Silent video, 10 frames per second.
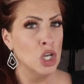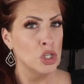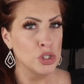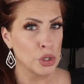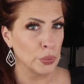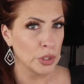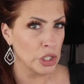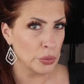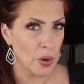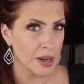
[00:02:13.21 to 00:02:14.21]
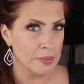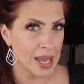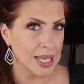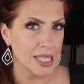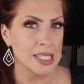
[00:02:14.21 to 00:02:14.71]
So when you want to
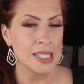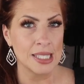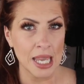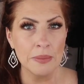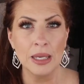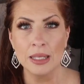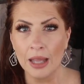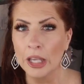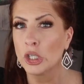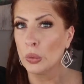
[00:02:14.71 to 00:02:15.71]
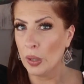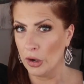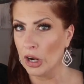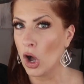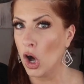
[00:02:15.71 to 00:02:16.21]
make a statement, like you're
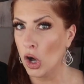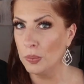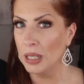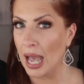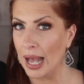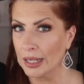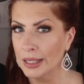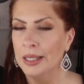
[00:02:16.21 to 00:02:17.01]
wearing all black,